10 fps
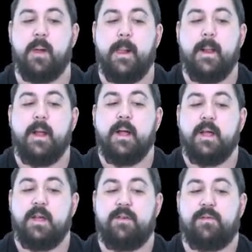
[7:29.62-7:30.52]
you'd
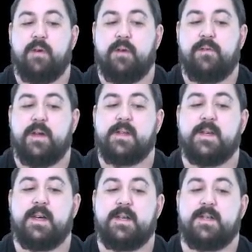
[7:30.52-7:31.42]
have to be very
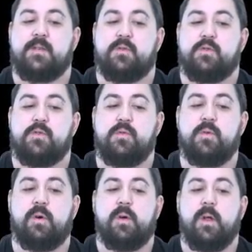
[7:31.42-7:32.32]
careful with the type
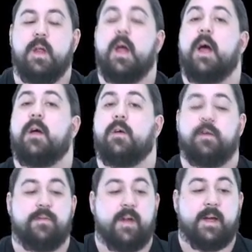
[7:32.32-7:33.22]

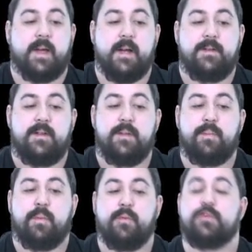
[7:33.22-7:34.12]
we choose to
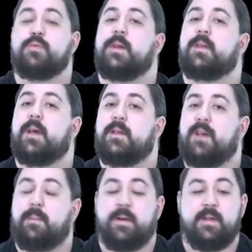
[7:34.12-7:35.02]
reinterpret your
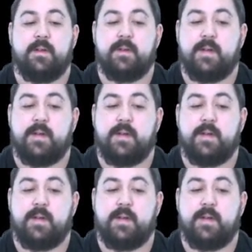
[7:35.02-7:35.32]
address in.